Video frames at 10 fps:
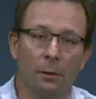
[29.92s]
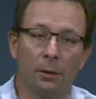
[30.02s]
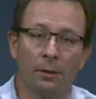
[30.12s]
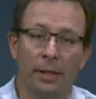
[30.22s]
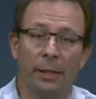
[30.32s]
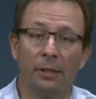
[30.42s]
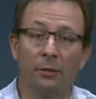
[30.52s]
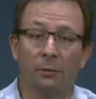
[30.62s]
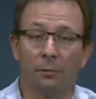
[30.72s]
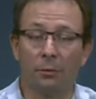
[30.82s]
These
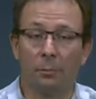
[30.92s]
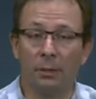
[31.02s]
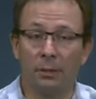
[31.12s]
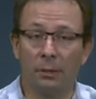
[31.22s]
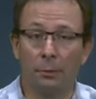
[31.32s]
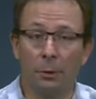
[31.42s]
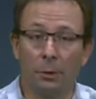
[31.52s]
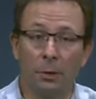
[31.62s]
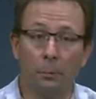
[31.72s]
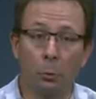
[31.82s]
alien species
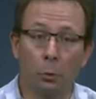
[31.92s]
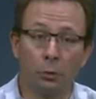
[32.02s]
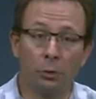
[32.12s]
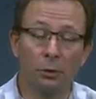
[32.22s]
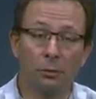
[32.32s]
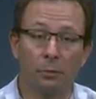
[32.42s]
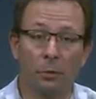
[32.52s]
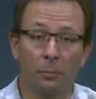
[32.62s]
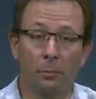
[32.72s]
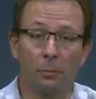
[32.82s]
were imported
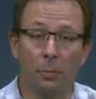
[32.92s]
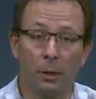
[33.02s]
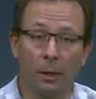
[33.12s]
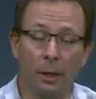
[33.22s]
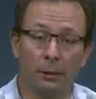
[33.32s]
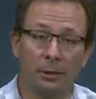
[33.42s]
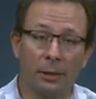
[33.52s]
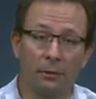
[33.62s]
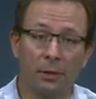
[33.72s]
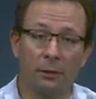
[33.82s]
from
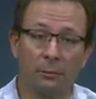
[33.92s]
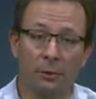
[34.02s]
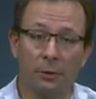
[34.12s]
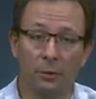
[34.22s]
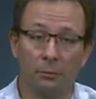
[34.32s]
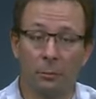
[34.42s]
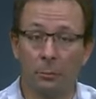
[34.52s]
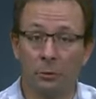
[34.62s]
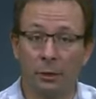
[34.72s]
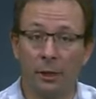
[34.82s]
outside of South Africa, from
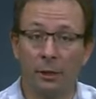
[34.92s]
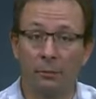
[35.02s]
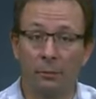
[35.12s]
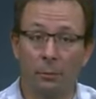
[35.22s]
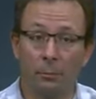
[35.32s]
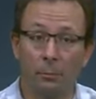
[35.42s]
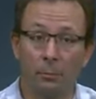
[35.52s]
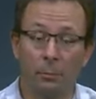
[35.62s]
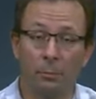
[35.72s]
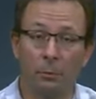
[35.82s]
Australia,
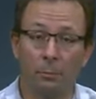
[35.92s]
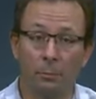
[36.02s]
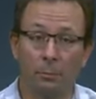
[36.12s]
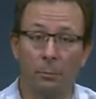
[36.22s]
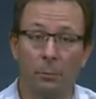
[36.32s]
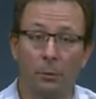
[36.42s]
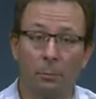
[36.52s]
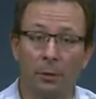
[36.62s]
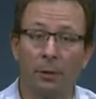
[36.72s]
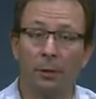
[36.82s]
from North
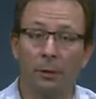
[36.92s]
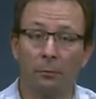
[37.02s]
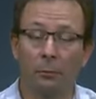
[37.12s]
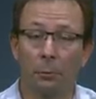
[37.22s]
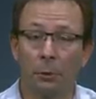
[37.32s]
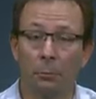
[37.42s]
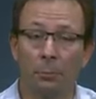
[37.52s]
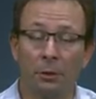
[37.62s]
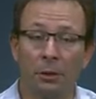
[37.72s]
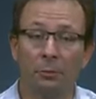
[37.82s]
America, and from Europe,
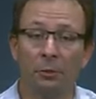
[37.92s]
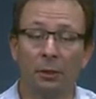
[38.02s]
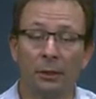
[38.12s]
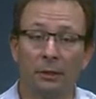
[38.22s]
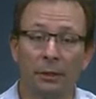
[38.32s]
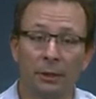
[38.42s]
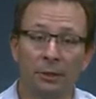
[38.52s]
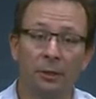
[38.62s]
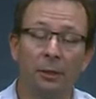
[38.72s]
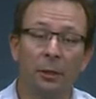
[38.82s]
and even East
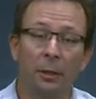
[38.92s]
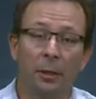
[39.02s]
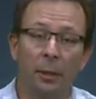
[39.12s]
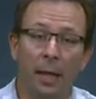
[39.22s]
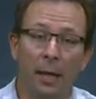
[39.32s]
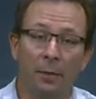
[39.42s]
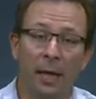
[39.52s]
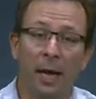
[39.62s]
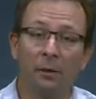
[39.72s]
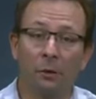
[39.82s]
Asia, and they
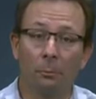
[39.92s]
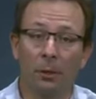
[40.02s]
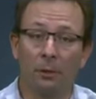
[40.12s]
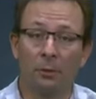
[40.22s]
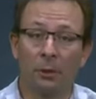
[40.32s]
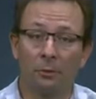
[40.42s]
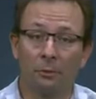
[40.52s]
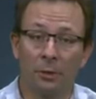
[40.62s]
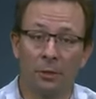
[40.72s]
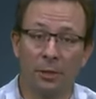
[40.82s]
outcompete the natural
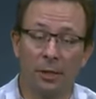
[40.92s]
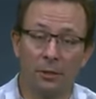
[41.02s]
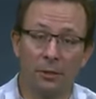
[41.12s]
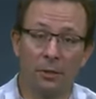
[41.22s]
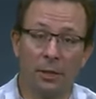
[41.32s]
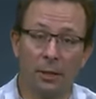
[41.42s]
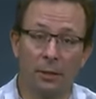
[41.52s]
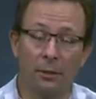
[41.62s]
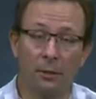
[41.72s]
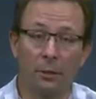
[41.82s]
vegetation
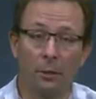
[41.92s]
and